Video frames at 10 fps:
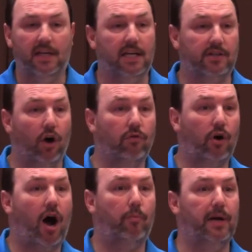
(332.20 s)
His
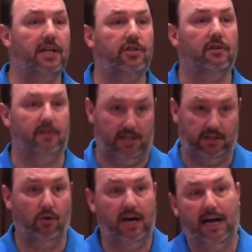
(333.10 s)
overall picture is
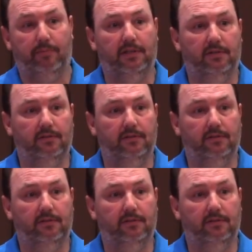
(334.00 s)
going to happen.